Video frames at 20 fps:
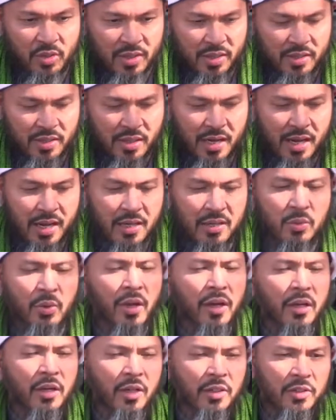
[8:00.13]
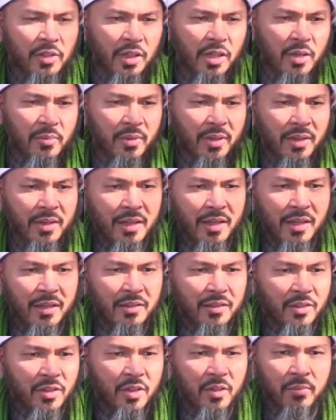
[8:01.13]
the skies. Why are you not talking about that?
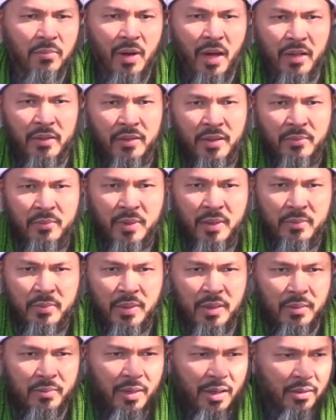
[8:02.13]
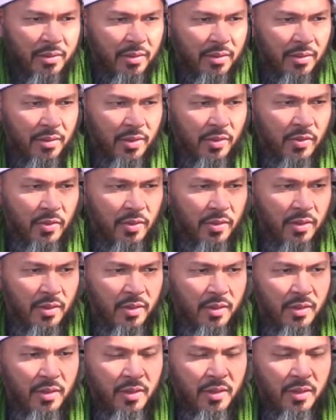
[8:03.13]
You're bothering people about this.
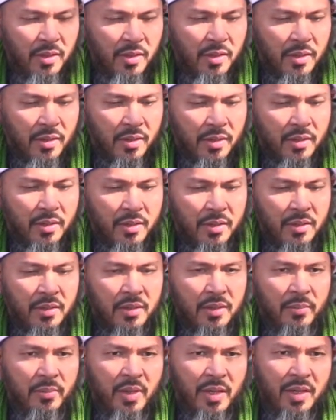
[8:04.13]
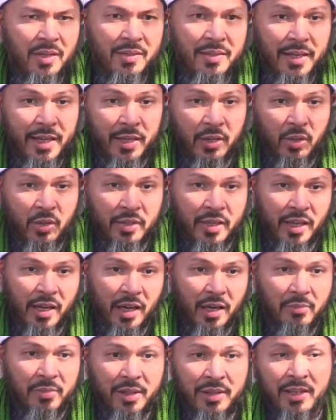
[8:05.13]
Because they don't
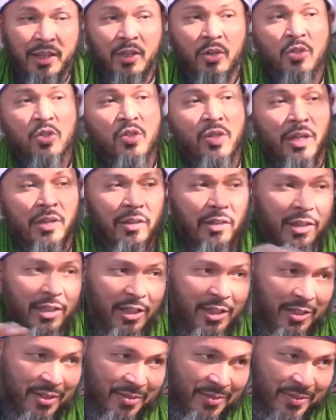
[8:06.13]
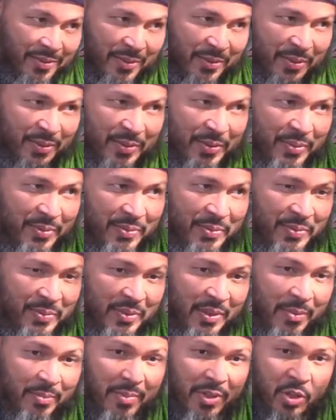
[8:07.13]
care, but they know generally,
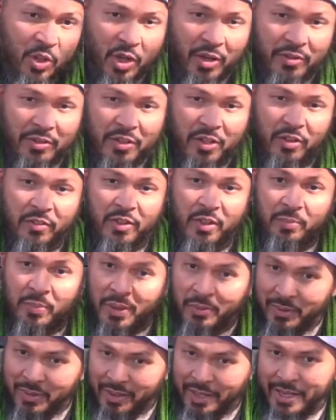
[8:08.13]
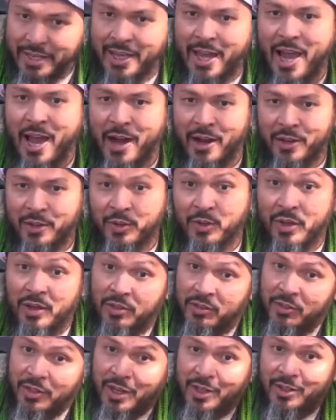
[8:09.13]
the majority of the people, they care. You
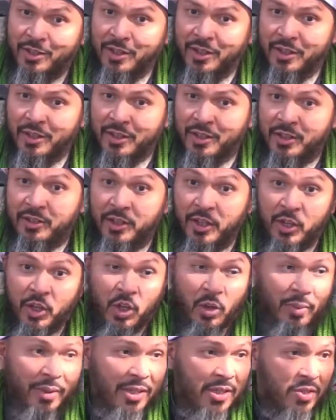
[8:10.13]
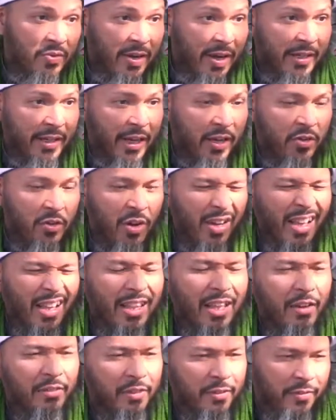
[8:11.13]
understand? They know what is right and wrong,
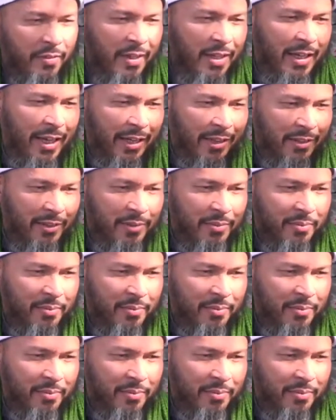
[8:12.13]
and they have a feeling.